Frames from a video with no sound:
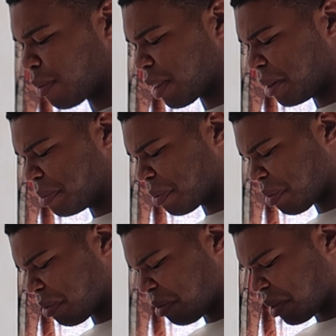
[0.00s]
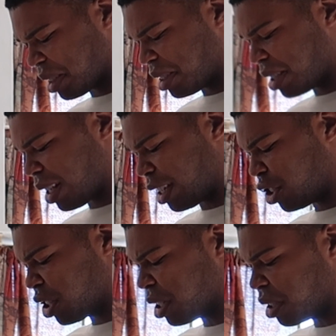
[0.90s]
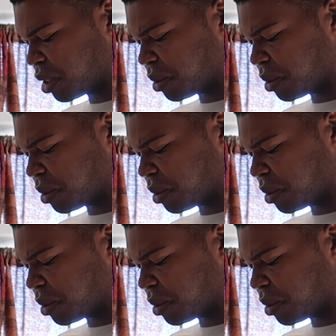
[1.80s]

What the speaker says: It tastes like cheese.